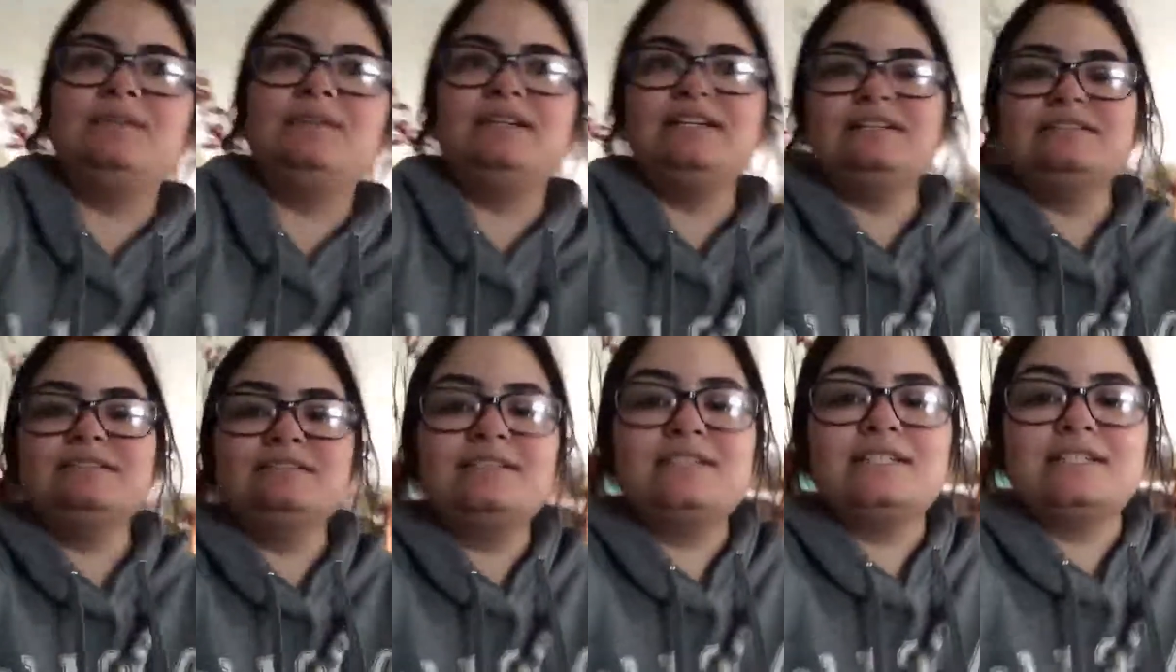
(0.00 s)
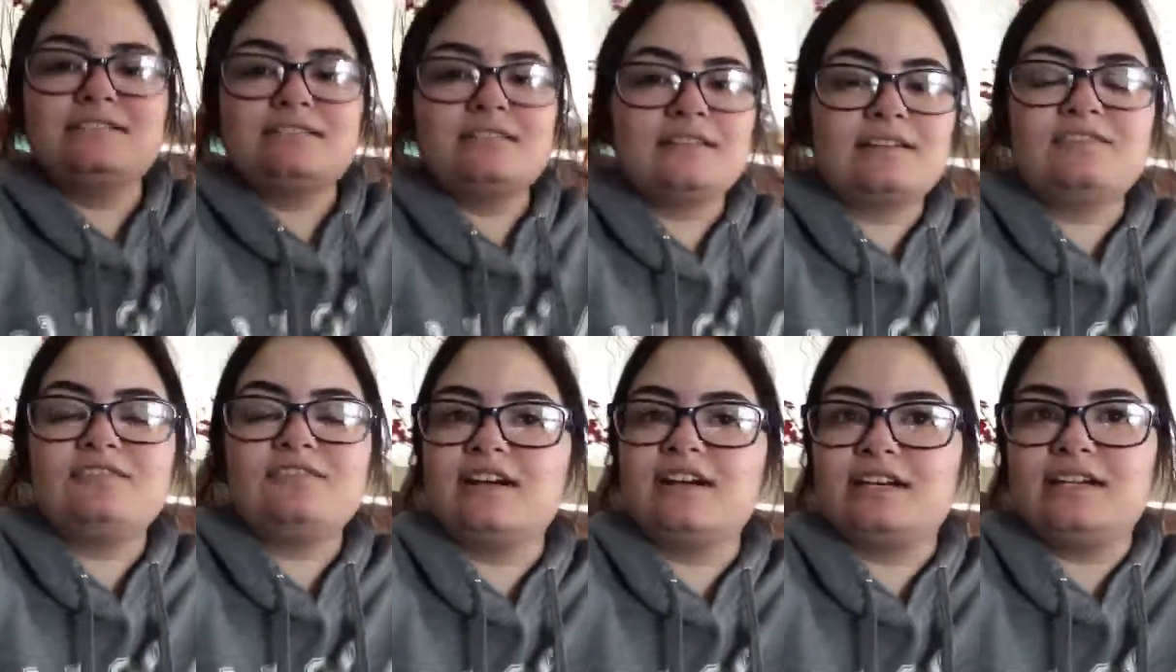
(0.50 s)
He sits on
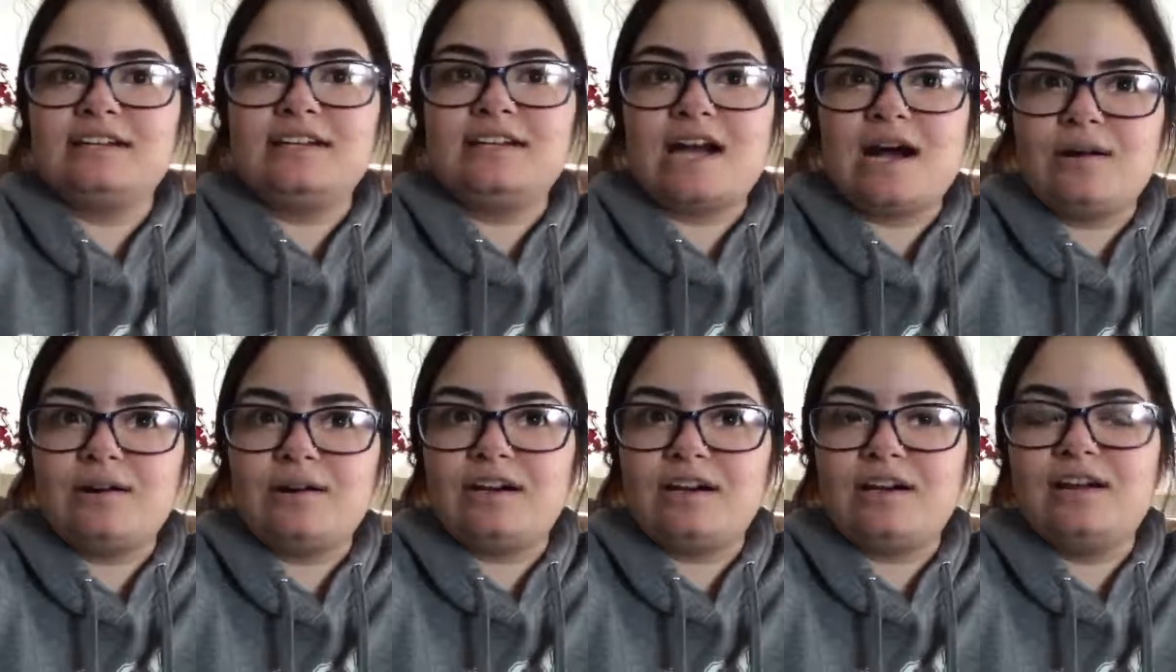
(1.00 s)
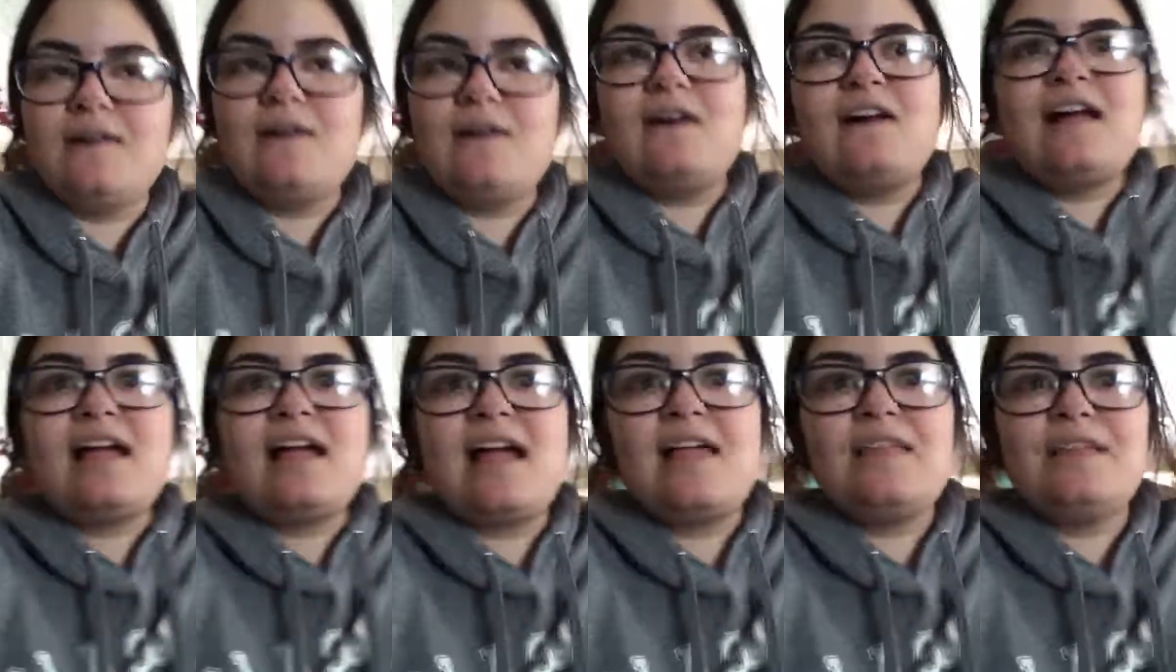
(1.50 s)
the fucking counter,
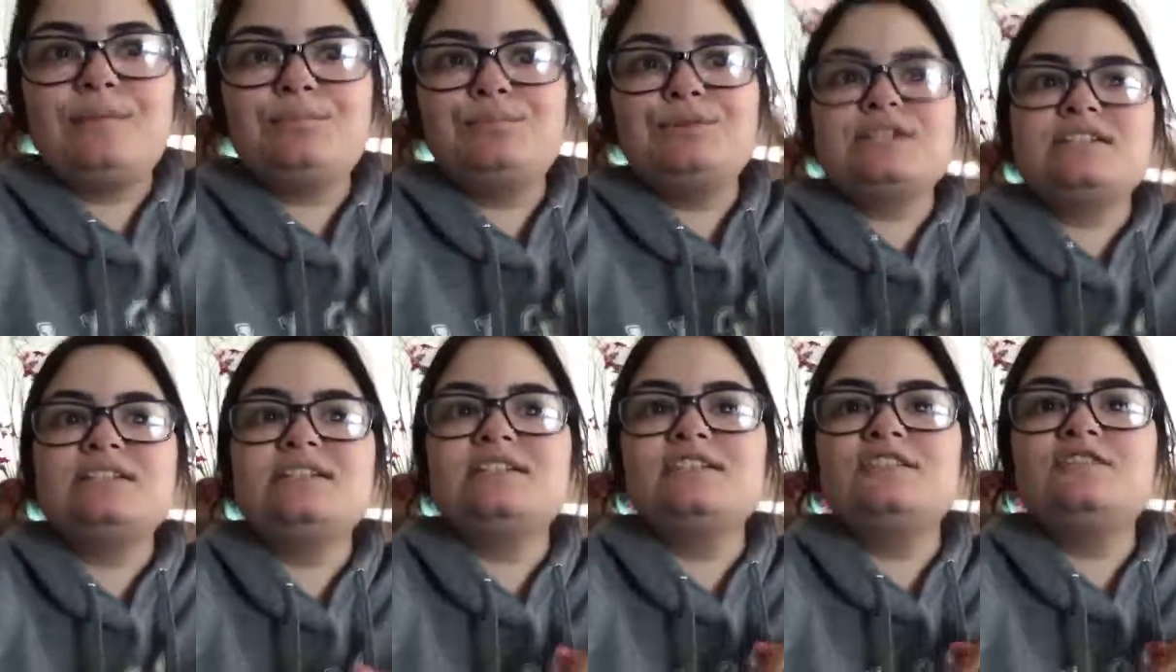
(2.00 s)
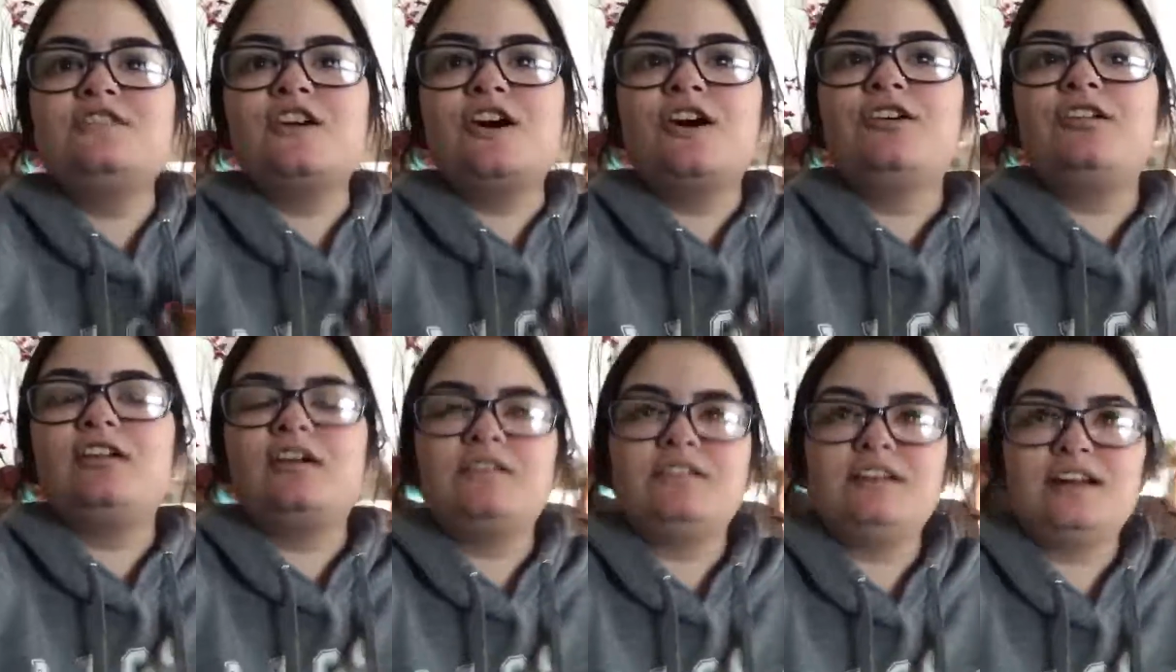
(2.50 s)
and then puts his
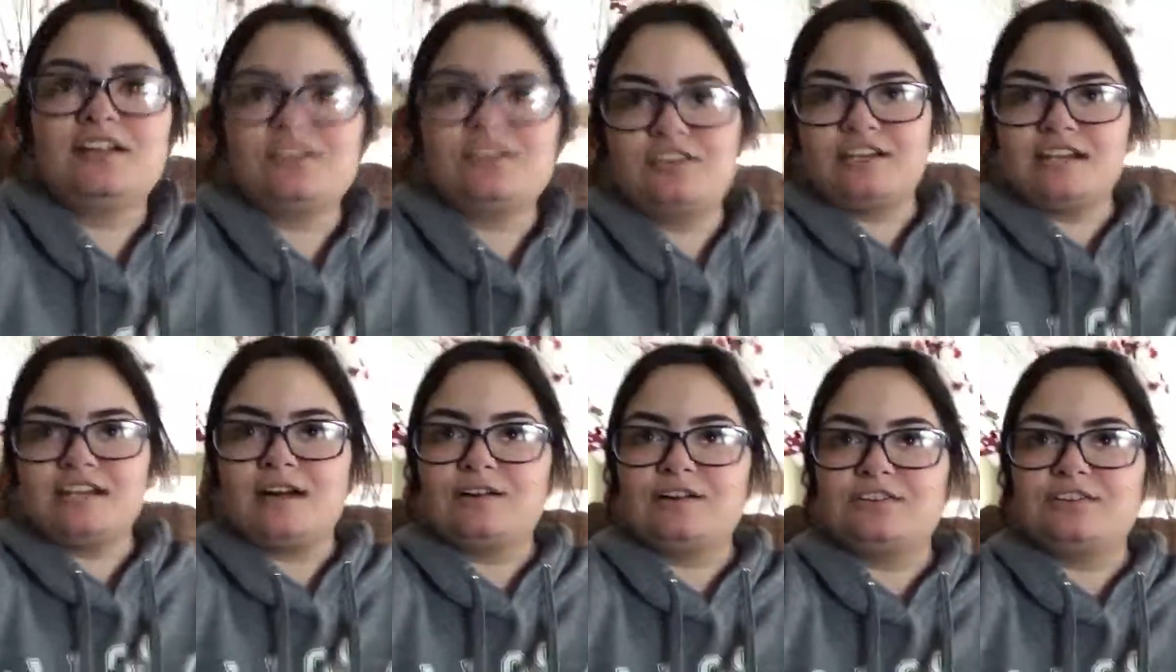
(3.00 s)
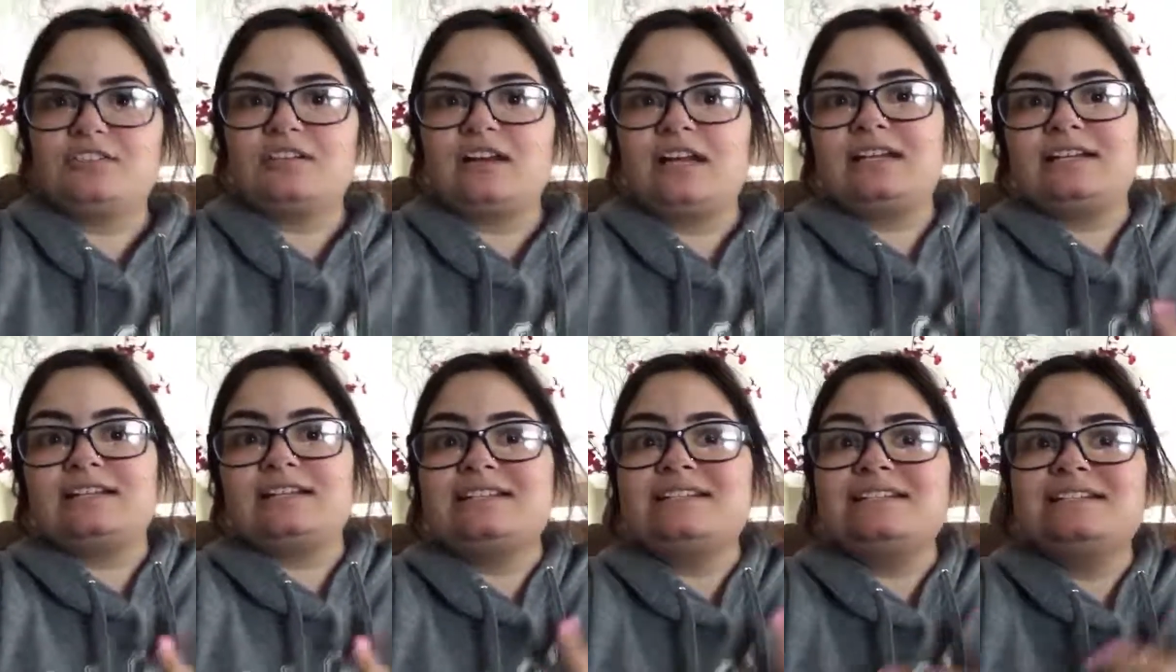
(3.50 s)
phone on the other counter so that I
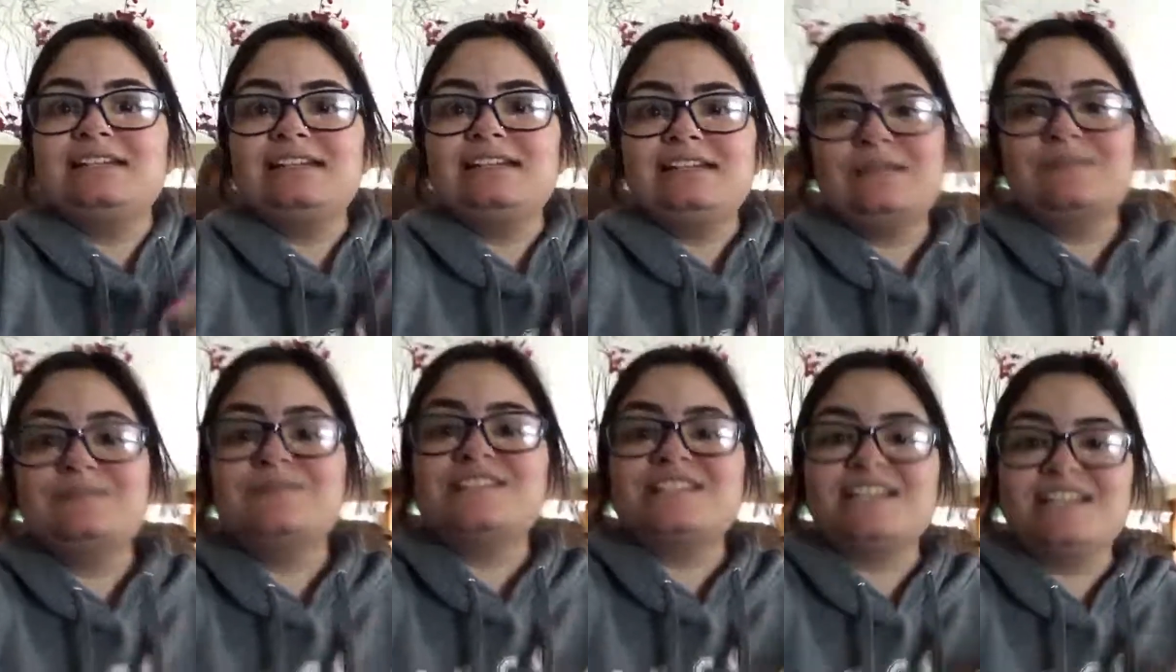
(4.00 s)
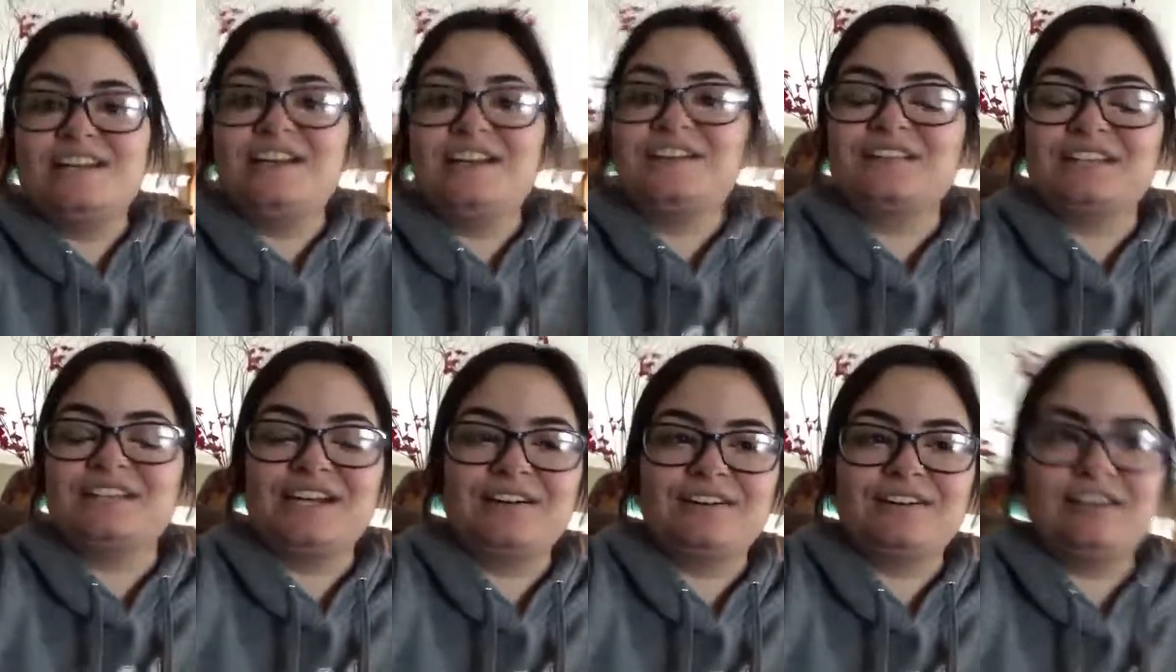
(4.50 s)
could see him sitting on the
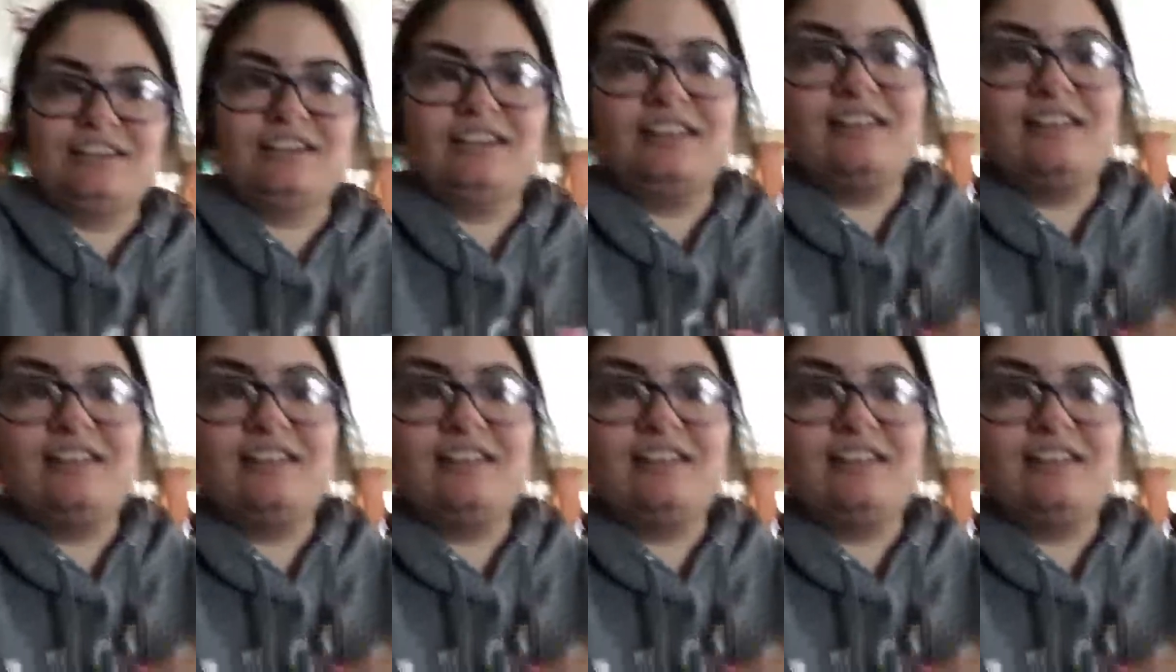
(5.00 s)
counter,